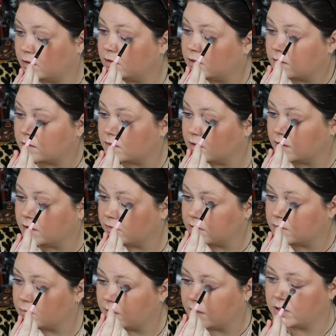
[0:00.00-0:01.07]
And this is the only
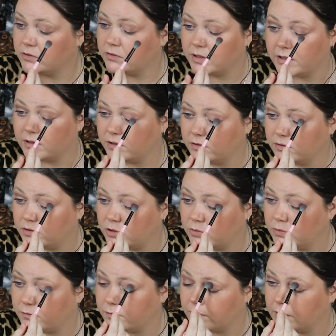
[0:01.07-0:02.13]
reason why I do it. I don't
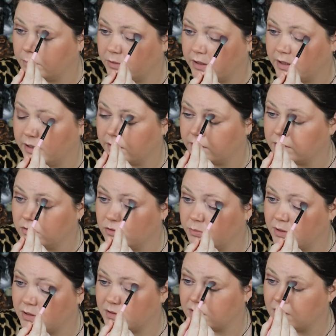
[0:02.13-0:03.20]
do it for anybody else. I do
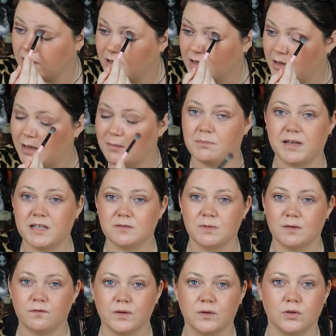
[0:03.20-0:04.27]
it because it makes
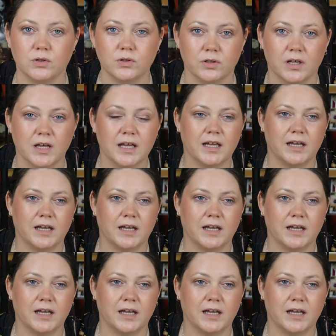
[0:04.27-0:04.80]
me feel good.